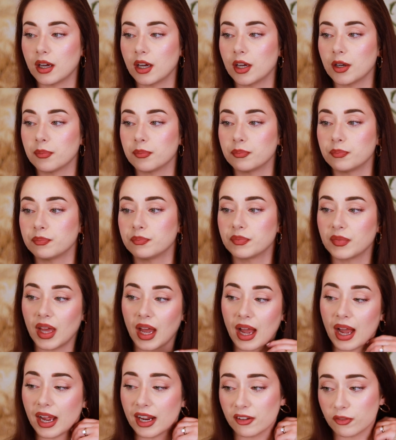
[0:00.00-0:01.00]

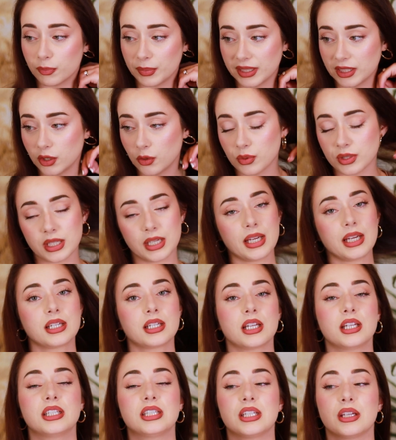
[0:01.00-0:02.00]
I've been using
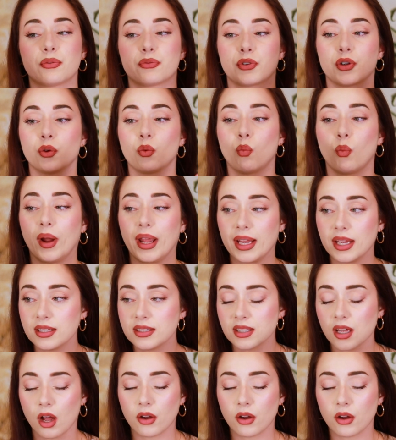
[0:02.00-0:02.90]
it different ways,